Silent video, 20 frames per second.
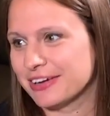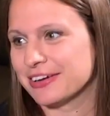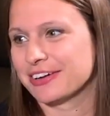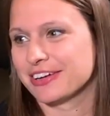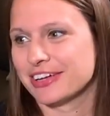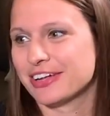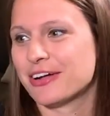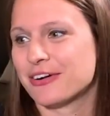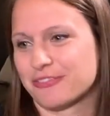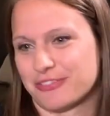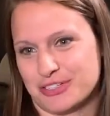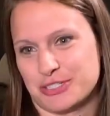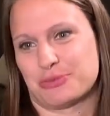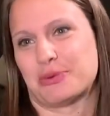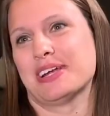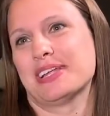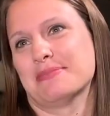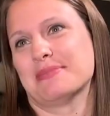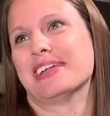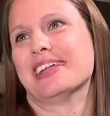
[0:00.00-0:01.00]
or, you know, for
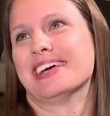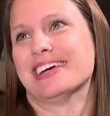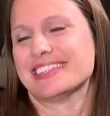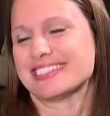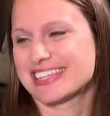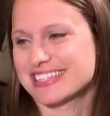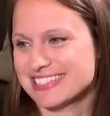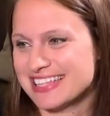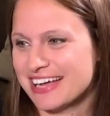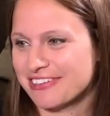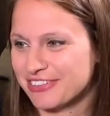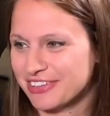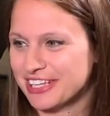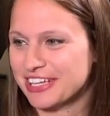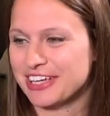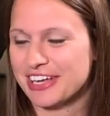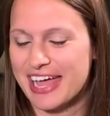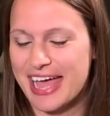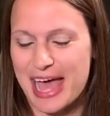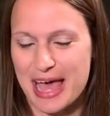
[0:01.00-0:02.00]
20 minutes? That's not
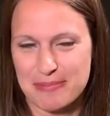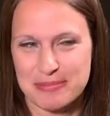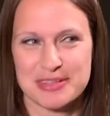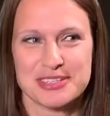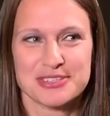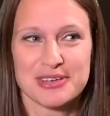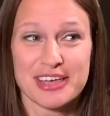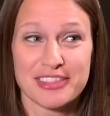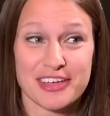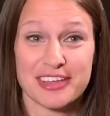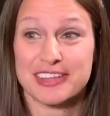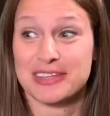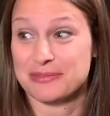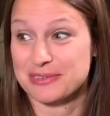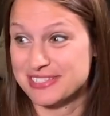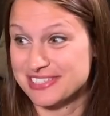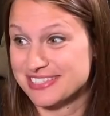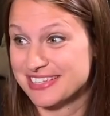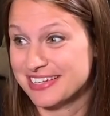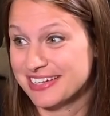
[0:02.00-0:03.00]
really going to happen. So I thought that
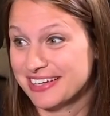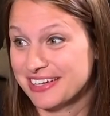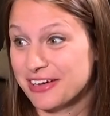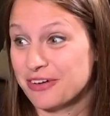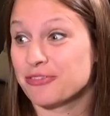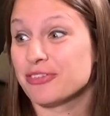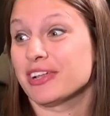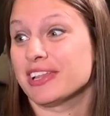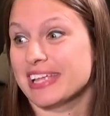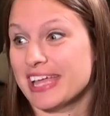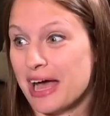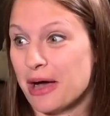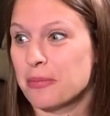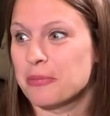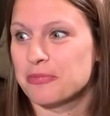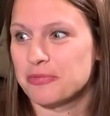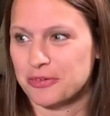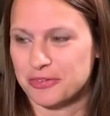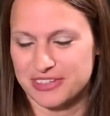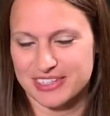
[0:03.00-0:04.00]
was really
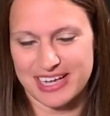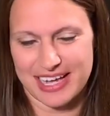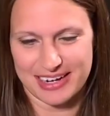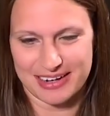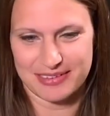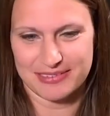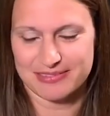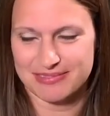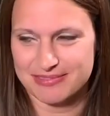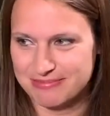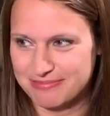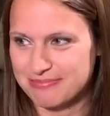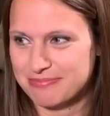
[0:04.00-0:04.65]
helpful to kind of